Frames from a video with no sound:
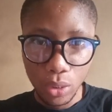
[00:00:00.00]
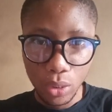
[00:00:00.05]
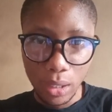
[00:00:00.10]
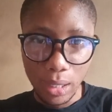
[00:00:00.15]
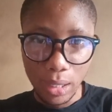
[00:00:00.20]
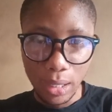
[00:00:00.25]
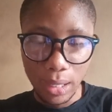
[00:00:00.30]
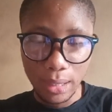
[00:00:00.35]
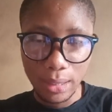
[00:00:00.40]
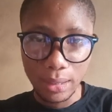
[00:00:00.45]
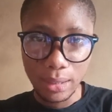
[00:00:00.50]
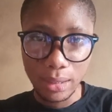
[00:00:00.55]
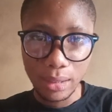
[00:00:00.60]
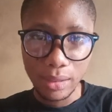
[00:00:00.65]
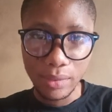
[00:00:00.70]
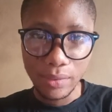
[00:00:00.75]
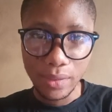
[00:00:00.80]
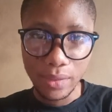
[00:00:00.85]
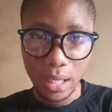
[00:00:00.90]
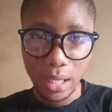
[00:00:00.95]

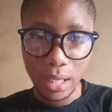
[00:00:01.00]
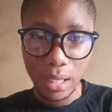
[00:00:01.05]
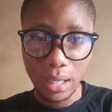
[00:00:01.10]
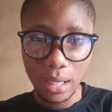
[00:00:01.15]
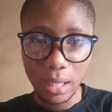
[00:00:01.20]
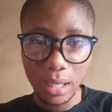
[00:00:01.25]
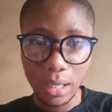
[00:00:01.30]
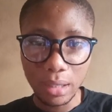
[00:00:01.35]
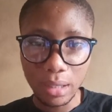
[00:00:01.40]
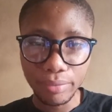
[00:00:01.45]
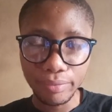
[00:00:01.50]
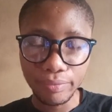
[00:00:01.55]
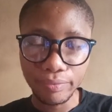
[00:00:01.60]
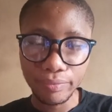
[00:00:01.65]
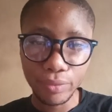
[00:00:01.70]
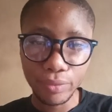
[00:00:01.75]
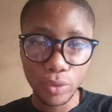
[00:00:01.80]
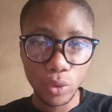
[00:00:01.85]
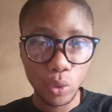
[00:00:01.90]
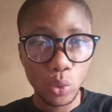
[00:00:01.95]
Additives are
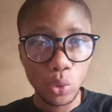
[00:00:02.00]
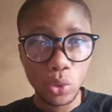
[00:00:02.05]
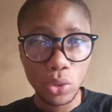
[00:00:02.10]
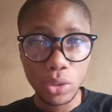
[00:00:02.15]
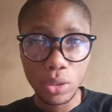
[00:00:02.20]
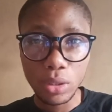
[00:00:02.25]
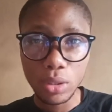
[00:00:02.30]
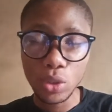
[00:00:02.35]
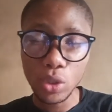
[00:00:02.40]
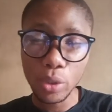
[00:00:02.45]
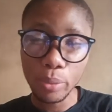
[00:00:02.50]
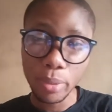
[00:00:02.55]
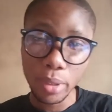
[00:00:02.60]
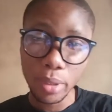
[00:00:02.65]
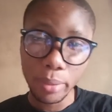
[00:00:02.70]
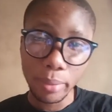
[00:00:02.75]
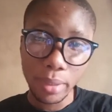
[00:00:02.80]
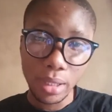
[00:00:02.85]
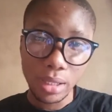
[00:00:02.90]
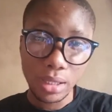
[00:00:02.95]
those
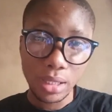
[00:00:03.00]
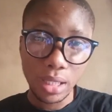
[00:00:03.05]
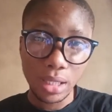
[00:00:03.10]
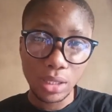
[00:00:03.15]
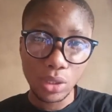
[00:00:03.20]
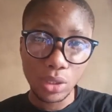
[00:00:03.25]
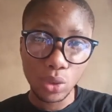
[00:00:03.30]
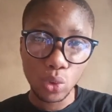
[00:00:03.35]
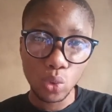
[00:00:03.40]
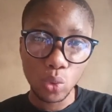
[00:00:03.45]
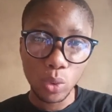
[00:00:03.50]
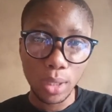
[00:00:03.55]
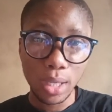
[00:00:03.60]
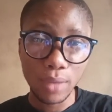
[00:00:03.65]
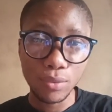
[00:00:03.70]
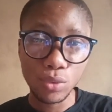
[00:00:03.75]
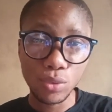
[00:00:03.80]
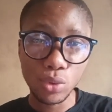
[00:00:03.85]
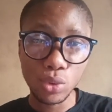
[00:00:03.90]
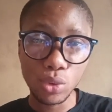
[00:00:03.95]
supplements that you
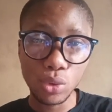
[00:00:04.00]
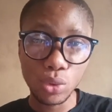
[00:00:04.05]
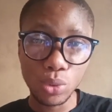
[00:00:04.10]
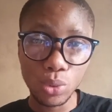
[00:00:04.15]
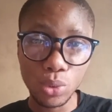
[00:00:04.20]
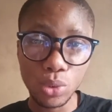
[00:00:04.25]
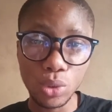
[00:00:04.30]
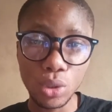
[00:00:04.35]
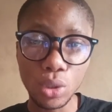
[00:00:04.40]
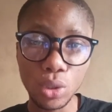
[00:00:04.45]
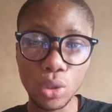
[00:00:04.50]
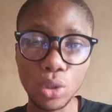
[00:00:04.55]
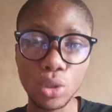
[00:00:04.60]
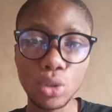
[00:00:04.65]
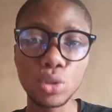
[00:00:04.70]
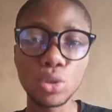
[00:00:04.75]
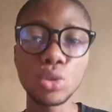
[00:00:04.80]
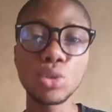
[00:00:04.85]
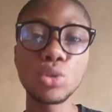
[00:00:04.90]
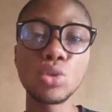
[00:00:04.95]
have to use
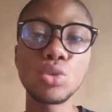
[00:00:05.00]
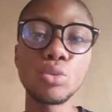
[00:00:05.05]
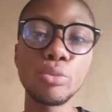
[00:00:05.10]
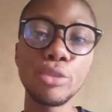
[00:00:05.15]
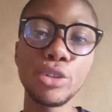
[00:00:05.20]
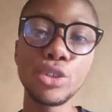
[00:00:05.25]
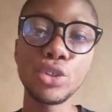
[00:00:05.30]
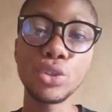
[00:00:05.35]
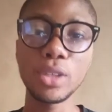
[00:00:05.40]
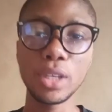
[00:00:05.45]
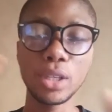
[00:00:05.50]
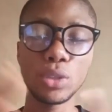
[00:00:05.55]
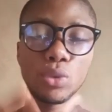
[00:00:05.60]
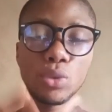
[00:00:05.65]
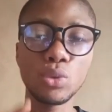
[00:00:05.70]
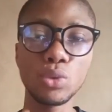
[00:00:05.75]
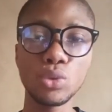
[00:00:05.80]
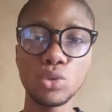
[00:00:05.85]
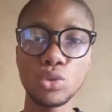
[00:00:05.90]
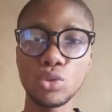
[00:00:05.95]
just to make sure that
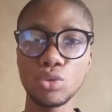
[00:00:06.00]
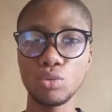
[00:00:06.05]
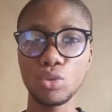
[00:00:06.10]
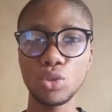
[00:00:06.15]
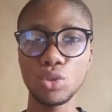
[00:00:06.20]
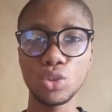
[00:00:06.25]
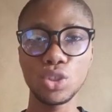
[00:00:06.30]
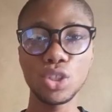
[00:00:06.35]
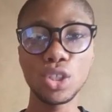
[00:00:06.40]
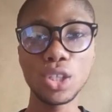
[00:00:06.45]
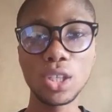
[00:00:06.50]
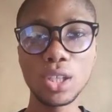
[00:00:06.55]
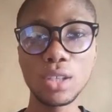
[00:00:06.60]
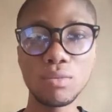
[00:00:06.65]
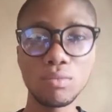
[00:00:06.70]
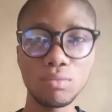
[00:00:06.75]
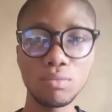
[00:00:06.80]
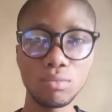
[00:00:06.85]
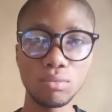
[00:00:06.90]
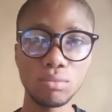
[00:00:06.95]
your chicken,